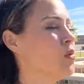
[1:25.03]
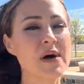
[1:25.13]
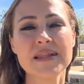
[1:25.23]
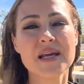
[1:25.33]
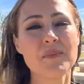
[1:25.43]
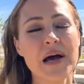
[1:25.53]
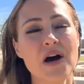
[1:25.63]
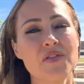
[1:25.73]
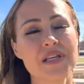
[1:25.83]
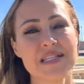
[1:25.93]
One thing
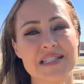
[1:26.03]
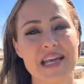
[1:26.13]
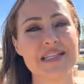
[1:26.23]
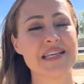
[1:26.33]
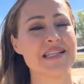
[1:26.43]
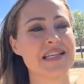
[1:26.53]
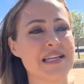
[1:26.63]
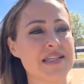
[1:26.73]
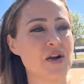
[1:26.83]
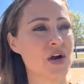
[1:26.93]
about the estates at
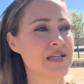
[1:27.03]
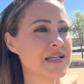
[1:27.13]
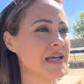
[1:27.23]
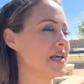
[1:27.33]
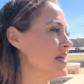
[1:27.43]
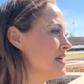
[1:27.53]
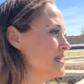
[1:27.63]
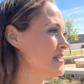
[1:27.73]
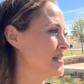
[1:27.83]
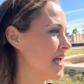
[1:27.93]
Stacy Crossing is
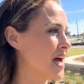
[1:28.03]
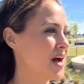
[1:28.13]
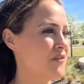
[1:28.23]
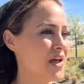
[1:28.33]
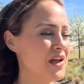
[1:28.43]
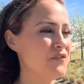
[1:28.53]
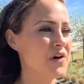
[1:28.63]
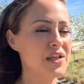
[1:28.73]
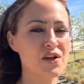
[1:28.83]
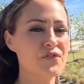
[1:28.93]
they have a
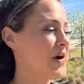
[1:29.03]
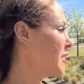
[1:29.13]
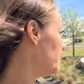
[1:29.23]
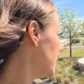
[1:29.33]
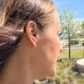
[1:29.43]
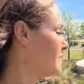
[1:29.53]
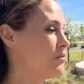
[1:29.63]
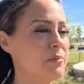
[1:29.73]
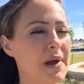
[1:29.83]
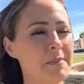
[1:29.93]
fun little fire pit
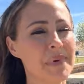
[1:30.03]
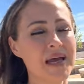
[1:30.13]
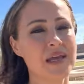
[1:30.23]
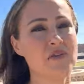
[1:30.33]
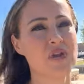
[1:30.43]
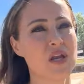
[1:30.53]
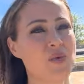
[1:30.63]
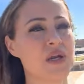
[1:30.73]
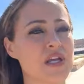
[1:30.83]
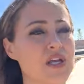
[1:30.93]
or back back here that
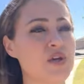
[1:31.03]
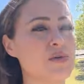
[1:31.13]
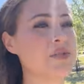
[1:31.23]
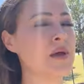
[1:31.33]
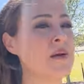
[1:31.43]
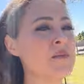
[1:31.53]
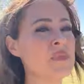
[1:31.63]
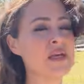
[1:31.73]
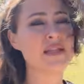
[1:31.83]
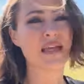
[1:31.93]
anyone can use.
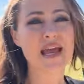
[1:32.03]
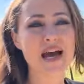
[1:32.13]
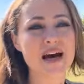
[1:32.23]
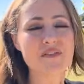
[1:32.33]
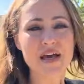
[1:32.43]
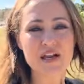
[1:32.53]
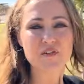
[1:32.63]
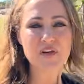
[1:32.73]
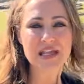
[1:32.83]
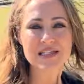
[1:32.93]
They have an
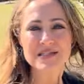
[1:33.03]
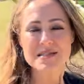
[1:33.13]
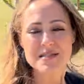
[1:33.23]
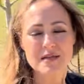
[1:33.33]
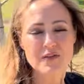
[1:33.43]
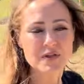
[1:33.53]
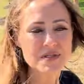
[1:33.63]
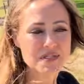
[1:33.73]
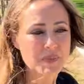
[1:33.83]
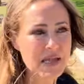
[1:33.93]
events
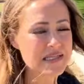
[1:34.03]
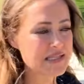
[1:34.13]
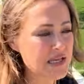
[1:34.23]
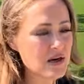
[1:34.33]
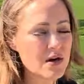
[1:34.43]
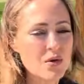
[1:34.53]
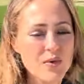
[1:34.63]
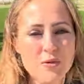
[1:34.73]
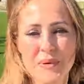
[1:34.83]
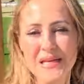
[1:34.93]
space here
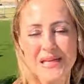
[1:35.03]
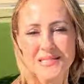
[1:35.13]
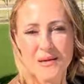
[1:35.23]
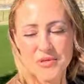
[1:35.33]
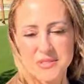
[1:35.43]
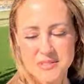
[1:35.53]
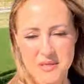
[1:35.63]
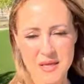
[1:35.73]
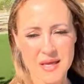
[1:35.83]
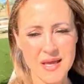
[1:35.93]
with picnic tables,
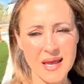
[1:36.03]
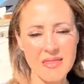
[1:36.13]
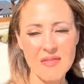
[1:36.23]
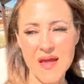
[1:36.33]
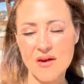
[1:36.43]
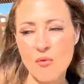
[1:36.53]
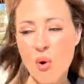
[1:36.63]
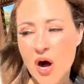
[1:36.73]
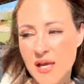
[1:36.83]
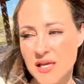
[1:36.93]
and then they have
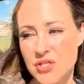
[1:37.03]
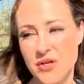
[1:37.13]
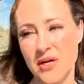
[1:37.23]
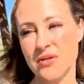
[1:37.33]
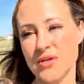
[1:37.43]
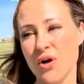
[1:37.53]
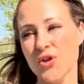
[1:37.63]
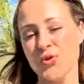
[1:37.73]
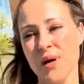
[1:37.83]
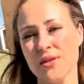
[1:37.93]
walking trails all
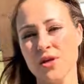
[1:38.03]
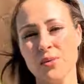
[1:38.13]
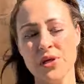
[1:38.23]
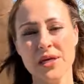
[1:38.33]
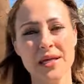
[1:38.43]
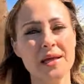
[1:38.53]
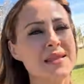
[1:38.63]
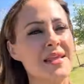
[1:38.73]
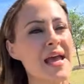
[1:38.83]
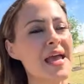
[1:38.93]
throughout the community. They